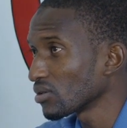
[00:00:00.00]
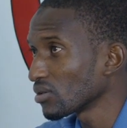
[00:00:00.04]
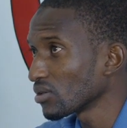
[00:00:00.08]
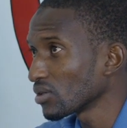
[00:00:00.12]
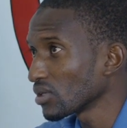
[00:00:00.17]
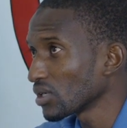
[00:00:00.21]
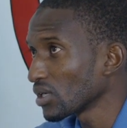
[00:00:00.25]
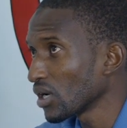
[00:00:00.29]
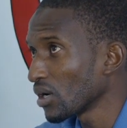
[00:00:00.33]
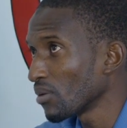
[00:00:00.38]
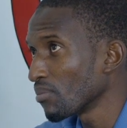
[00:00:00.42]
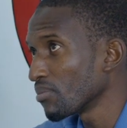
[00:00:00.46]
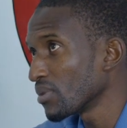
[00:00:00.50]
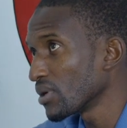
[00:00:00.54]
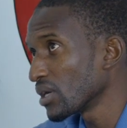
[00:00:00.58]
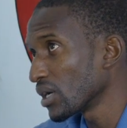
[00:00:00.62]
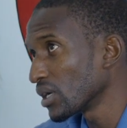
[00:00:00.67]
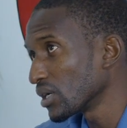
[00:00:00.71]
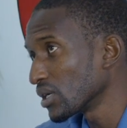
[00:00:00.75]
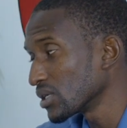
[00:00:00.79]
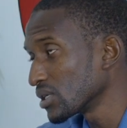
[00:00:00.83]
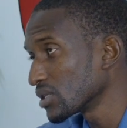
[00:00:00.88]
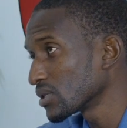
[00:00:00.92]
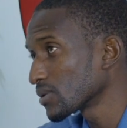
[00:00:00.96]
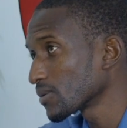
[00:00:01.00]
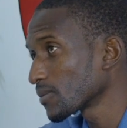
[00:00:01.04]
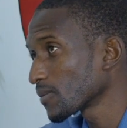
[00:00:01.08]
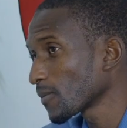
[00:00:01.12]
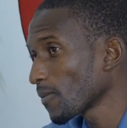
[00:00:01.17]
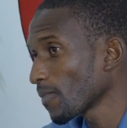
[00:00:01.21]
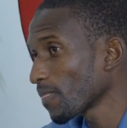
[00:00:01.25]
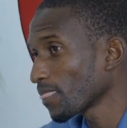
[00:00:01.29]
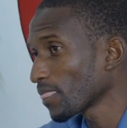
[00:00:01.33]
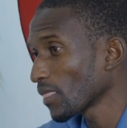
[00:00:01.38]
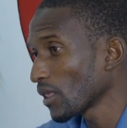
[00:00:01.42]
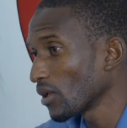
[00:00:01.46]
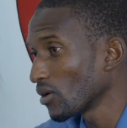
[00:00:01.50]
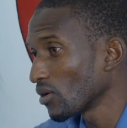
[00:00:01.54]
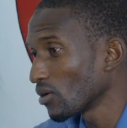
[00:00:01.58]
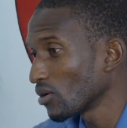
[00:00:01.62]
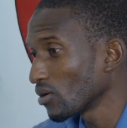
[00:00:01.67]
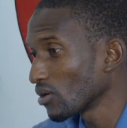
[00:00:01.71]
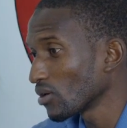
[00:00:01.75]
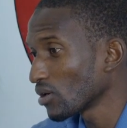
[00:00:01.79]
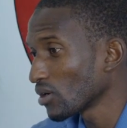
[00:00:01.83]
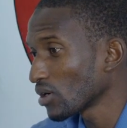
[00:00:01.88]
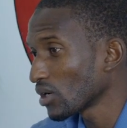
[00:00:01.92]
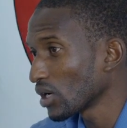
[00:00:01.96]
Gambians,
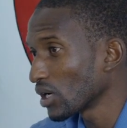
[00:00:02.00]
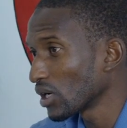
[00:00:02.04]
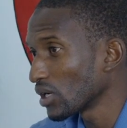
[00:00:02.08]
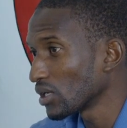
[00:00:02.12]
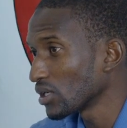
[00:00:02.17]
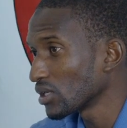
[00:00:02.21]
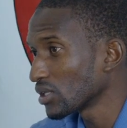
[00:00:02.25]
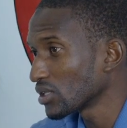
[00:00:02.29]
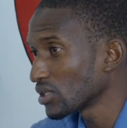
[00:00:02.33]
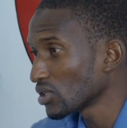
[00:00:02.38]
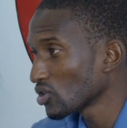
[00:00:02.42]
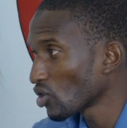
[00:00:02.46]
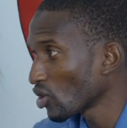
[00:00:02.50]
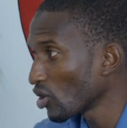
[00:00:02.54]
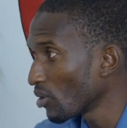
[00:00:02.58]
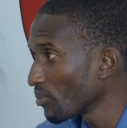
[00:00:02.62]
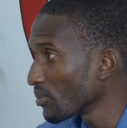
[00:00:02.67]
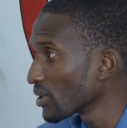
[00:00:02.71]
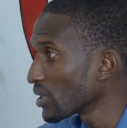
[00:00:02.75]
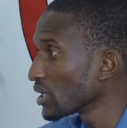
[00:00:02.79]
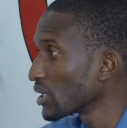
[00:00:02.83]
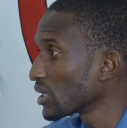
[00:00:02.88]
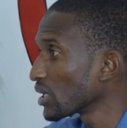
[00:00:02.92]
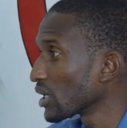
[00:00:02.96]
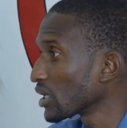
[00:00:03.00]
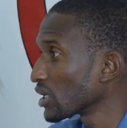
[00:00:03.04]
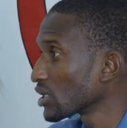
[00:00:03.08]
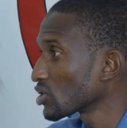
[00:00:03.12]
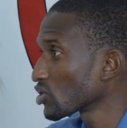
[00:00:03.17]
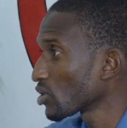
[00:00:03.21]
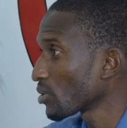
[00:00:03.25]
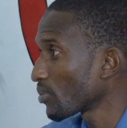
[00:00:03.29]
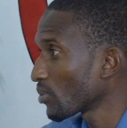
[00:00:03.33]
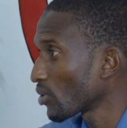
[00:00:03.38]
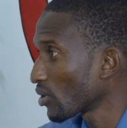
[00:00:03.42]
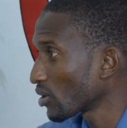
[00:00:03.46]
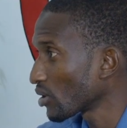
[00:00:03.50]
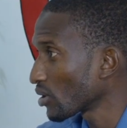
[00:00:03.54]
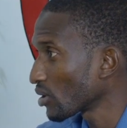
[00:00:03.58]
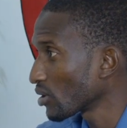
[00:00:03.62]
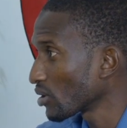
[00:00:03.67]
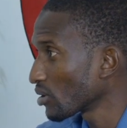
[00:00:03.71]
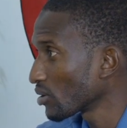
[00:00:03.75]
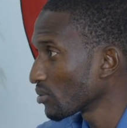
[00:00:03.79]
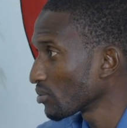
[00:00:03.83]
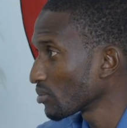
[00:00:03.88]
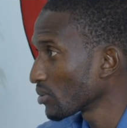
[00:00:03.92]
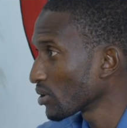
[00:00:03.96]
can come in and support,
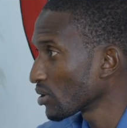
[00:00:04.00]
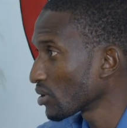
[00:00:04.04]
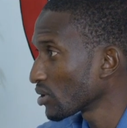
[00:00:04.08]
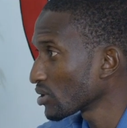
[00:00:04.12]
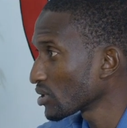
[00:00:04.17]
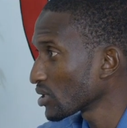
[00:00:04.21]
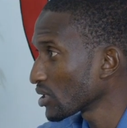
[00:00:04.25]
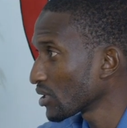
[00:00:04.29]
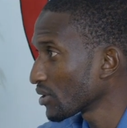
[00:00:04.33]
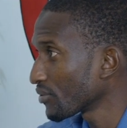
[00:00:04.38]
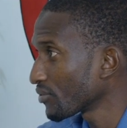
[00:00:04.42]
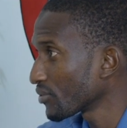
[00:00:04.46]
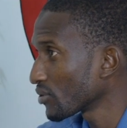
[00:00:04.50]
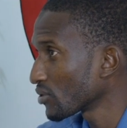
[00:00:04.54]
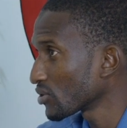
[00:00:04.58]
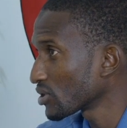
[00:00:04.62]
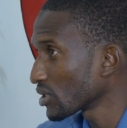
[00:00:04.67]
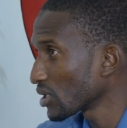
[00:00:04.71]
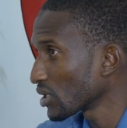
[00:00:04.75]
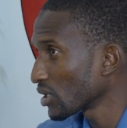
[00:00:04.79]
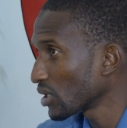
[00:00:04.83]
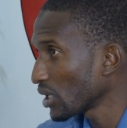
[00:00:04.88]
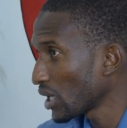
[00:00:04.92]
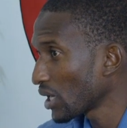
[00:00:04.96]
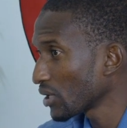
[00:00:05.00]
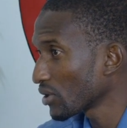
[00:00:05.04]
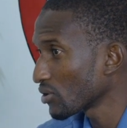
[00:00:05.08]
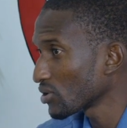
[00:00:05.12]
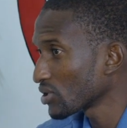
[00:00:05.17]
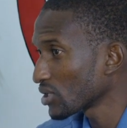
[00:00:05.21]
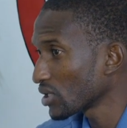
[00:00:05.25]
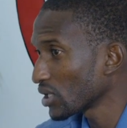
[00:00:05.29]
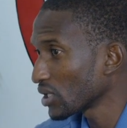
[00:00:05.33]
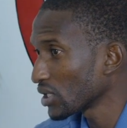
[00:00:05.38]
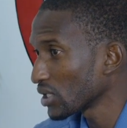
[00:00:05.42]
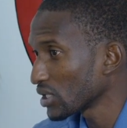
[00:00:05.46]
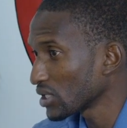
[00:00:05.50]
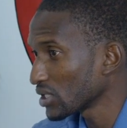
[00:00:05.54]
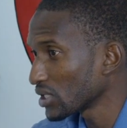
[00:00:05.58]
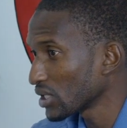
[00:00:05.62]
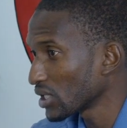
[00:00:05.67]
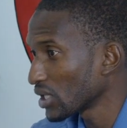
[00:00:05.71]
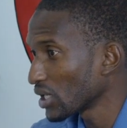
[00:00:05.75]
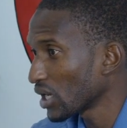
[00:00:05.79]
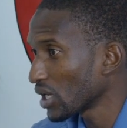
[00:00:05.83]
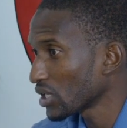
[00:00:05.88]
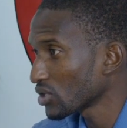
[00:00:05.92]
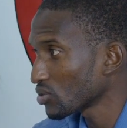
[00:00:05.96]
because if you say, like you said, there is the
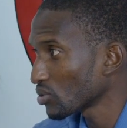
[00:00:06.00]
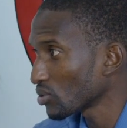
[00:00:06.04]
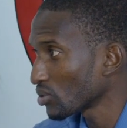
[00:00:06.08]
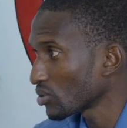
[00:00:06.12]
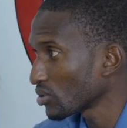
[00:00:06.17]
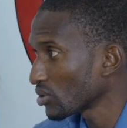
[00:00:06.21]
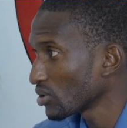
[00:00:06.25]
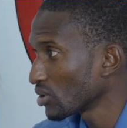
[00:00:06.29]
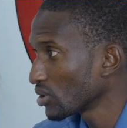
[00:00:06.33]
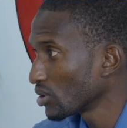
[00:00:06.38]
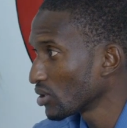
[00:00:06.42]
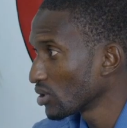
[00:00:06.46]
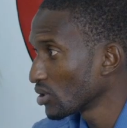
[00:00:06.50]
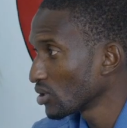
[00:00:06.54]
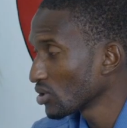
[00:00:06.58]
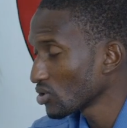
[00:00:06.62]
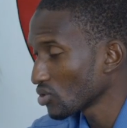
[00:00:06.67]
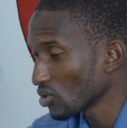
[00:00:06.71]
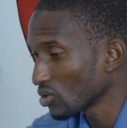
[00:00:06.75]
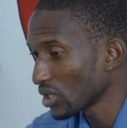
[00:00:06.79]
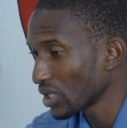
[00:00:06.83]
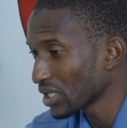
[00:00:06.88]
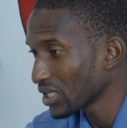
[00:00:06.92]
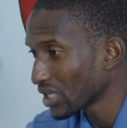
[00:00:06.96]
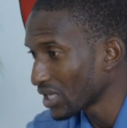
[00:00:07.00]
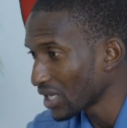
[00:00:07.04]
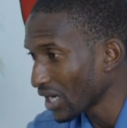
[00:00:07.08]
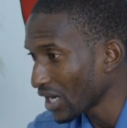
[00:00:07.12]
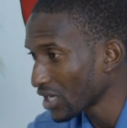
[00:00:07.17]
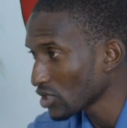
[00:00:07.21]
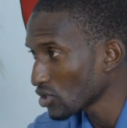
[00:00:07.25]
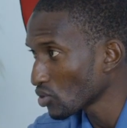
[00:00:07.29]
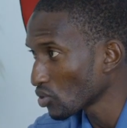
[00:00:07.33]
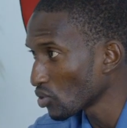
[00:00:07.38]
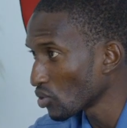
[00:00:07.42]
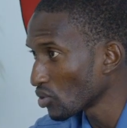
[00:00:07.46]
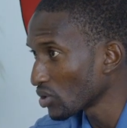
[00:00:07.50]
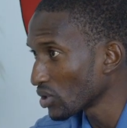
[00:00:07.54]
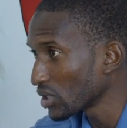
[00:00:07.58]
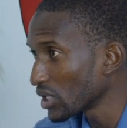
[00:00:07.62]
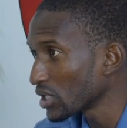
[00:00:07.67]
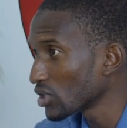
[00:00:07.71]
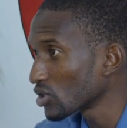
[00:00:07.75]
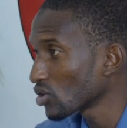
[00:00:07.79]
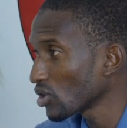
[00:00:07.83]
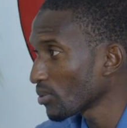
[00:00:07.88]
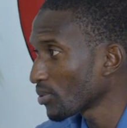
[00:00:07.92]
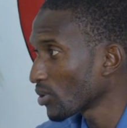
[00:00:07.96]
grassroots, so that grassroots
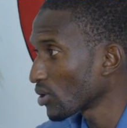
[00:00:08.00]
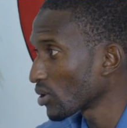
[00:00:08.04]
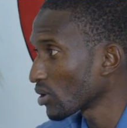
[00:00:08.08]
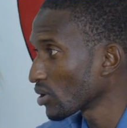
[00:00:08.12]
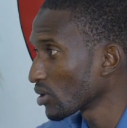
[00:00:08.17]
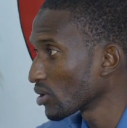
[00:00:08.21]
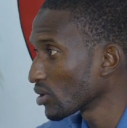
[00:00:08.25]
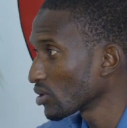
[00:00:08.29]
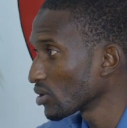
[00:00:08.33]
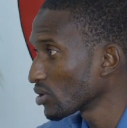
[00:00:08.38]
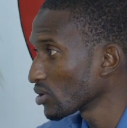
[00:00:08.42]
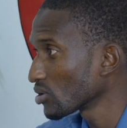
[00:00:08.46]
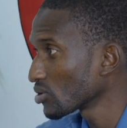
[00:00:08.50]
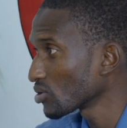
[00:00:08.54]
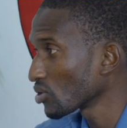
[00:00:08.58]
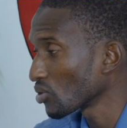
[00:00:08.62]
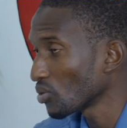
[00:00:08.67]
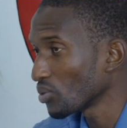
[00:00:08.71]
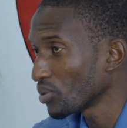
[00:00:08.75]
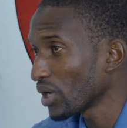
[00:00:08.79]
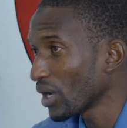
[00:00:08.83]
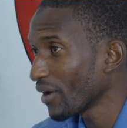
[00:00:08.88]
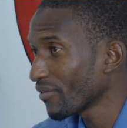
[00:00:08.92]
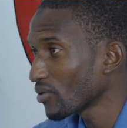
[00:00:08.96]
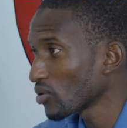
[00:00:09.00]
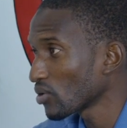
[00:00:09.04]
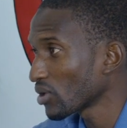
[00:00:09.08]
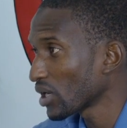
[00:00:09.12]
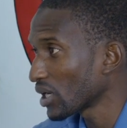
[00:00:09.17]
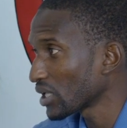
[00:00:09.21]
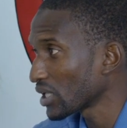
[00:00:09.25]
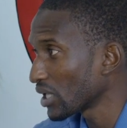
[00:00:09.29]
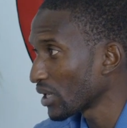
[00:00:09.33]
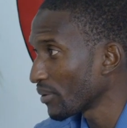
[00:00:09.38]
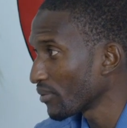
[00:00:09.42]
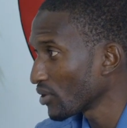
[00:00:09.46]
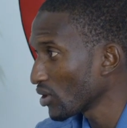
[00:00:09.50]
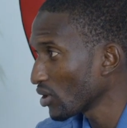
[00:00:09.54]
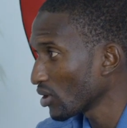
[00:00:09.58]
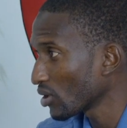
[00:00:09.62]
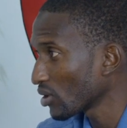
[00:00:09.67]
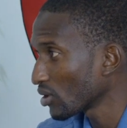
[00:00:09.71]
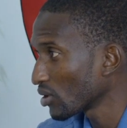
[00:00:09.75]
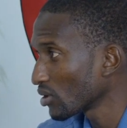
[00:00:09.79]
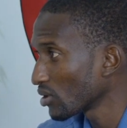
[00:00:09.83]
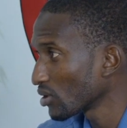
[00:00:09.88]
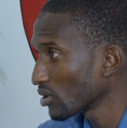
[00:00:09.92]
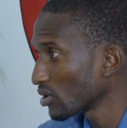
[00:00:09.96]
needs support. So we have to catch them
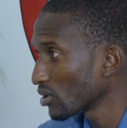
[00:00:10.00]
young.